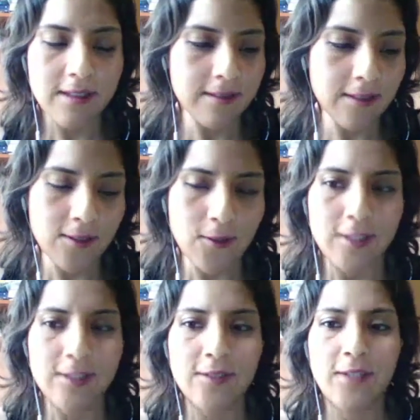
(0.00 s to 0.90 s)
is not
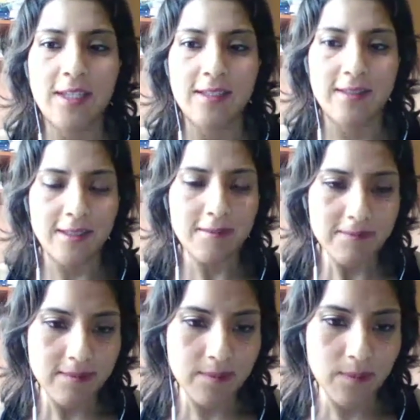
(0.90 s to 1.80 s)
going to be easy,
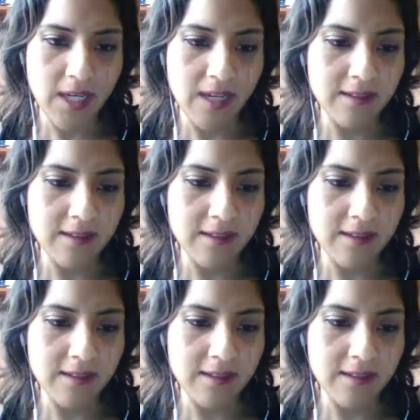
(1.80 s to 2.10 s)
but